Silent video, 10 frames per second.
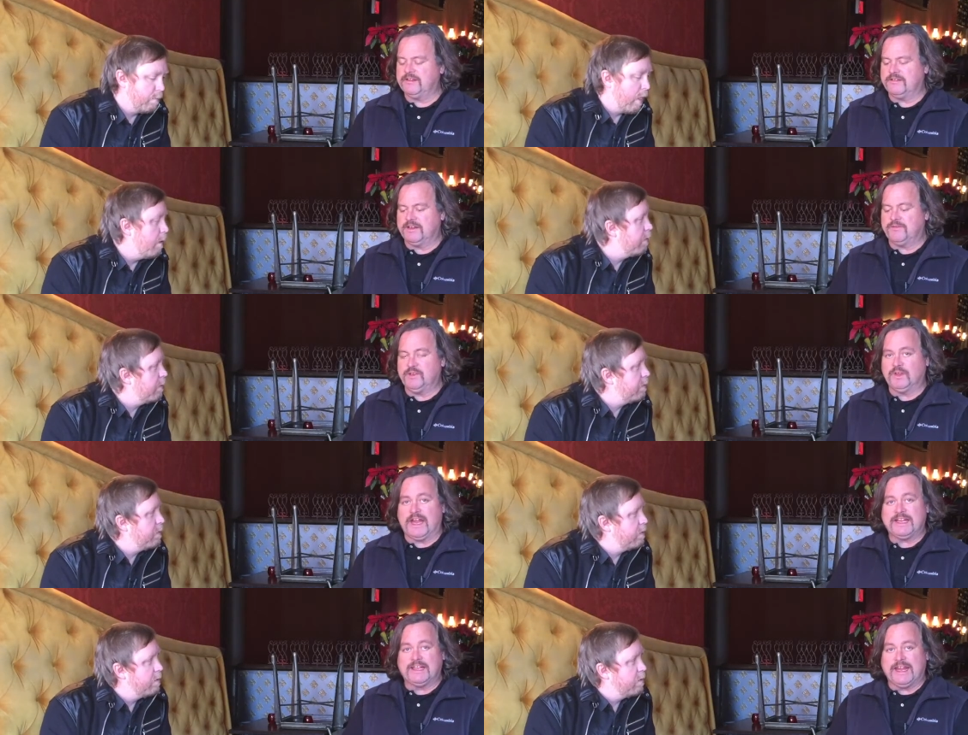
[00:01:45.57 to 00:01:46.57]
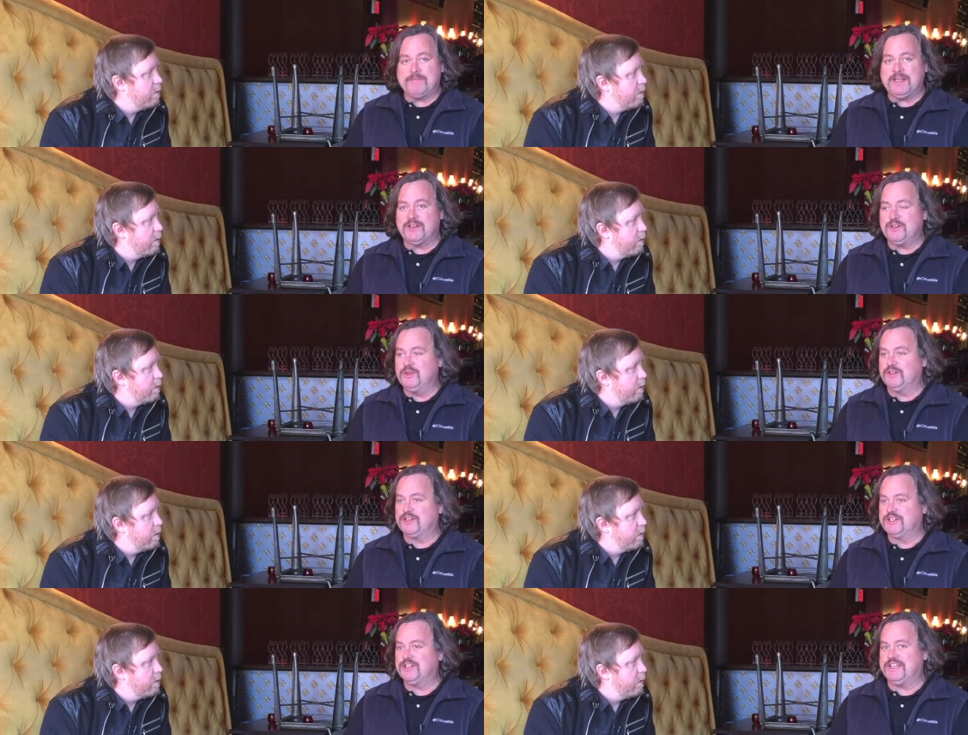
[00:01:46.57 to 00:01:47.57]
Speaker 1: the, if you like lemon cooler
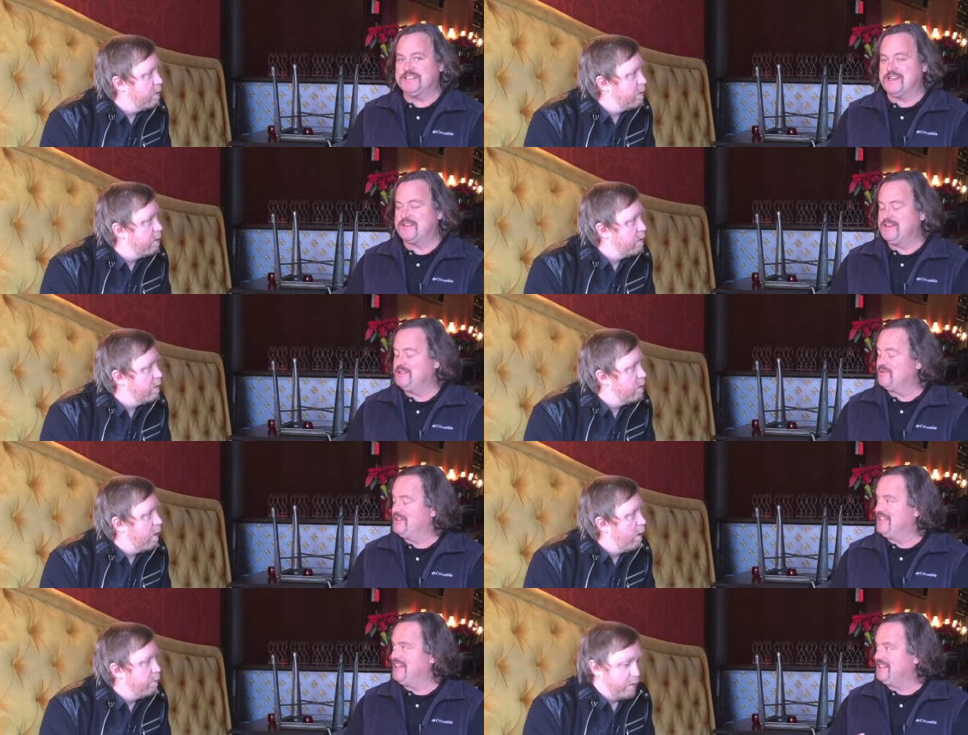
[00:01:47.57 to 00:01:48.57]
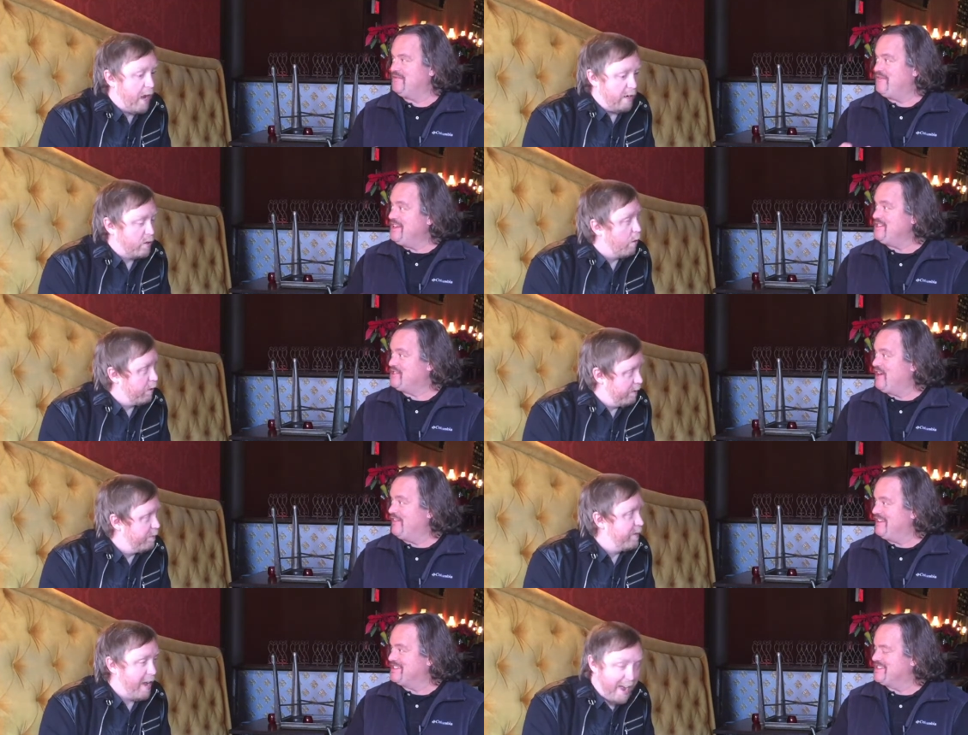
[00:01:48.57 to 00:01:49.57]
cookies, I think you'll really like the yeah, finish totally.
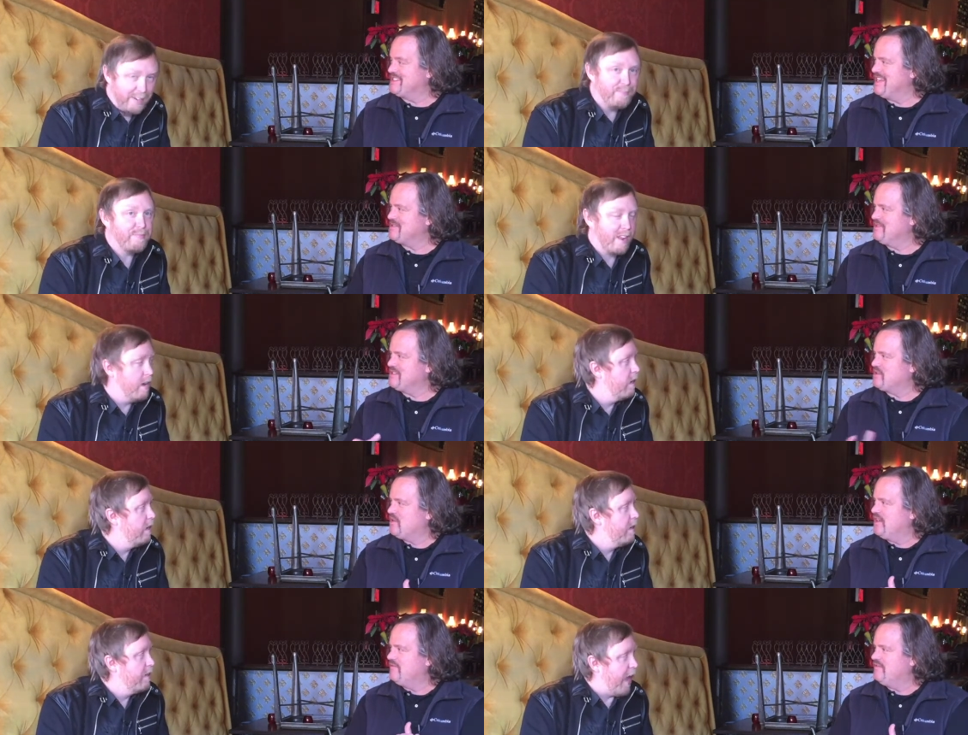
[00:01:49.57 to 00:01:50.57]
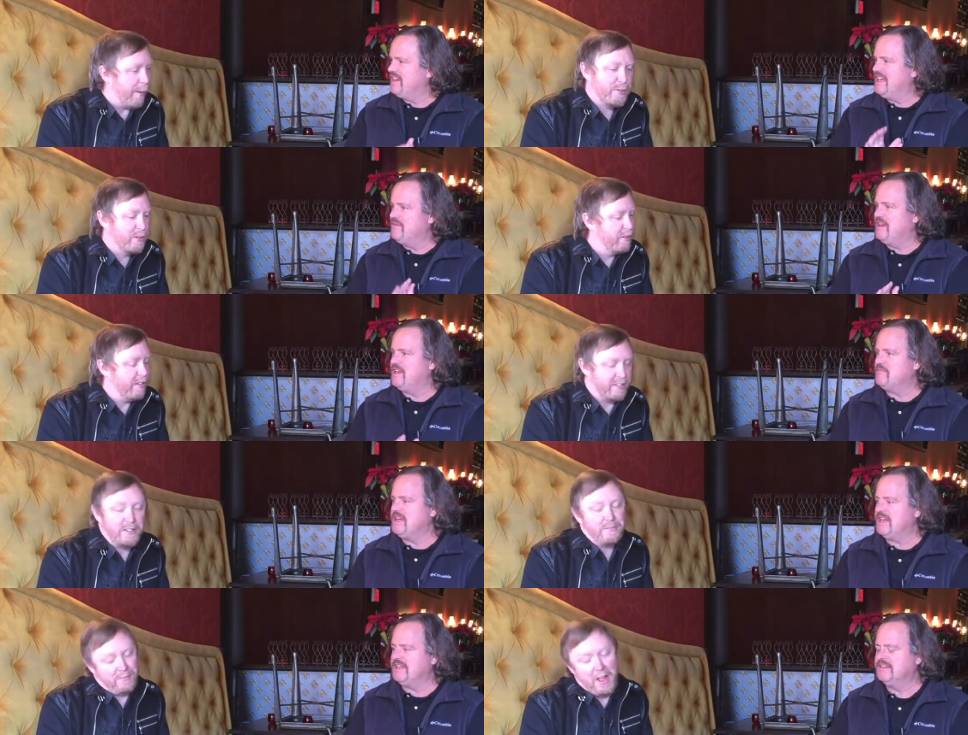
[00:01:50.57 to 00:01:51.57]
on this. Yeah. That's what sort of absolutely. Hit,
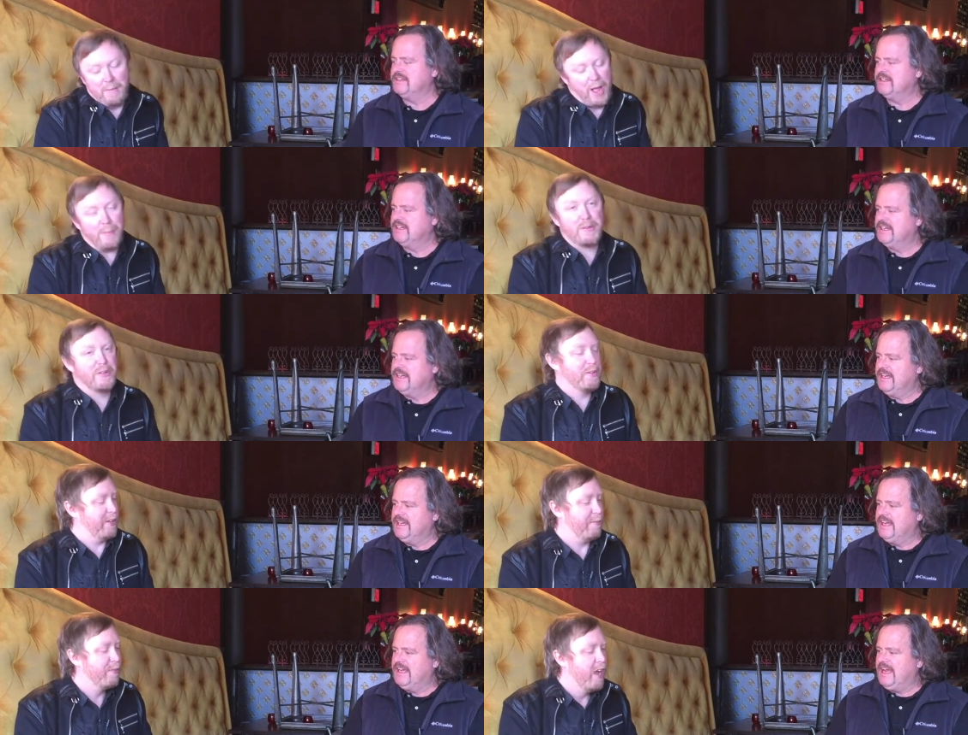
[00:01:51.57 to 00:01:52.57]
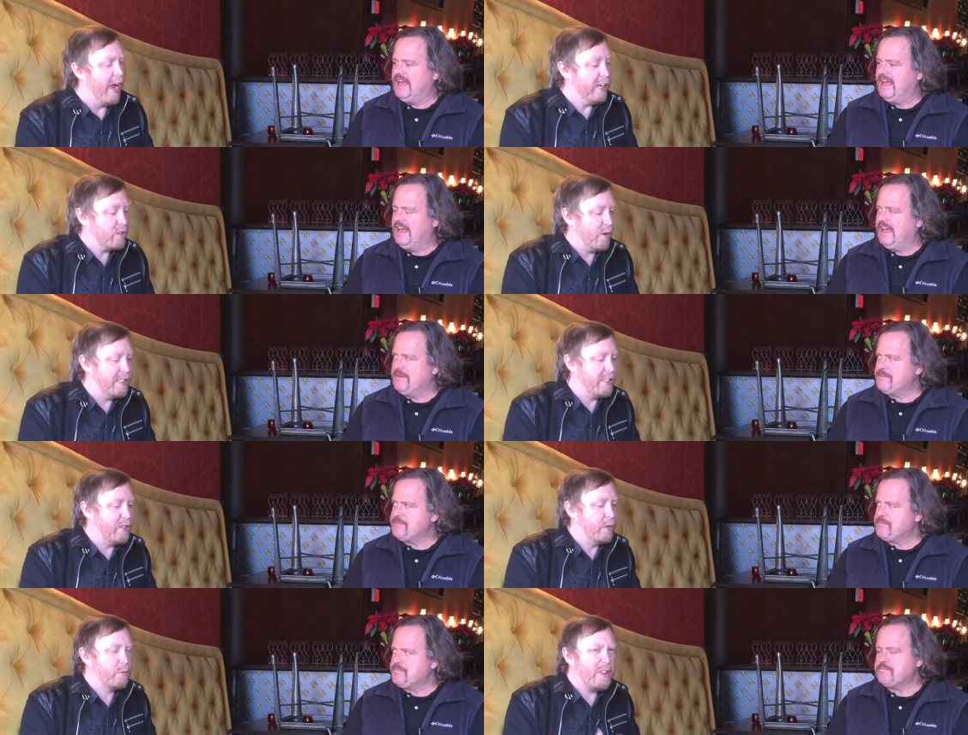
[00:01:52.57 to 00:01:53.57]
hit me.
Speaker 2: A, yeah, absolutely. And it's crazy
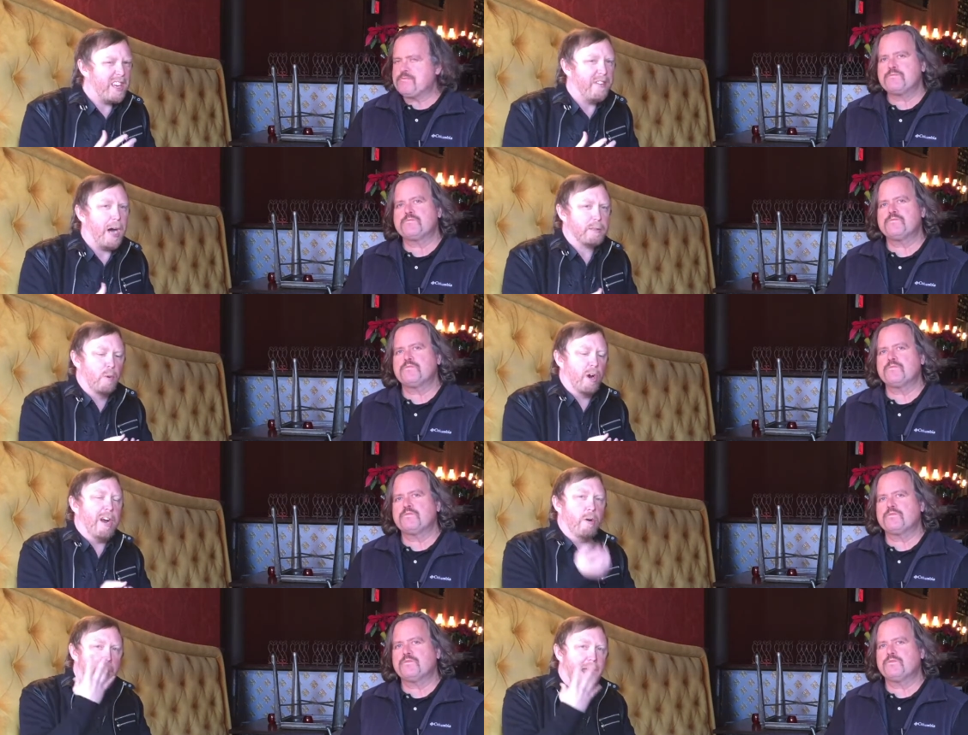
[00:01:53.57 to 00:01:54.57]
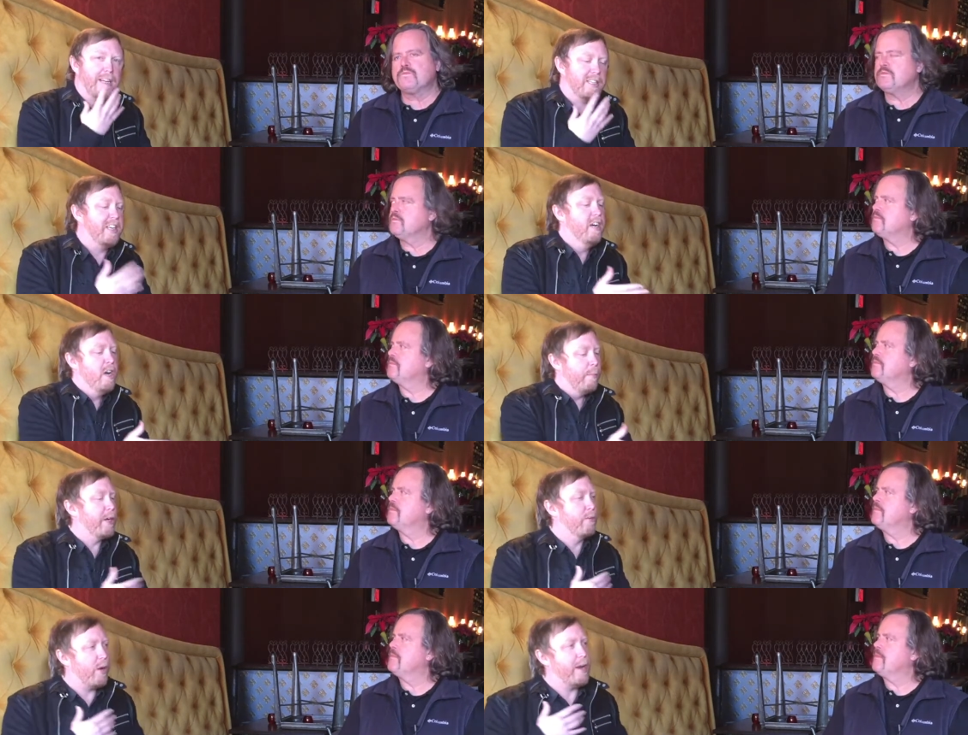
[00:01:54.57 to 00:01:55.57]
too because we think of hops more aromatically,
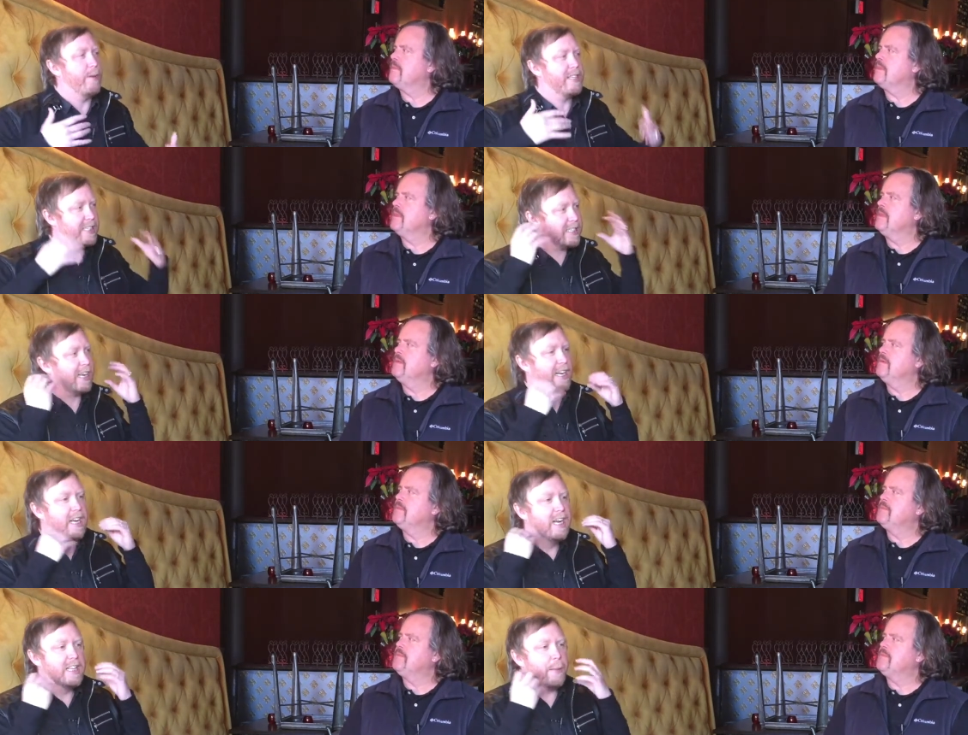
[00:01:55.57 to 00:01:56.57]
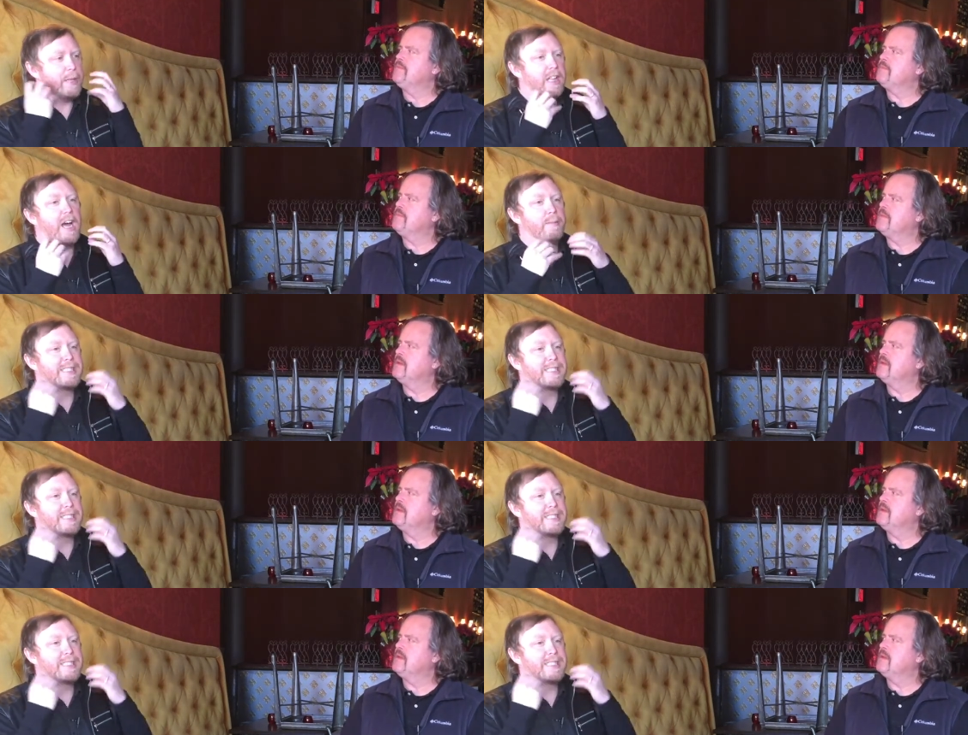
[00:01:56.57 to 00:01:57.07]
but you're right. I mean, this is like lemon lime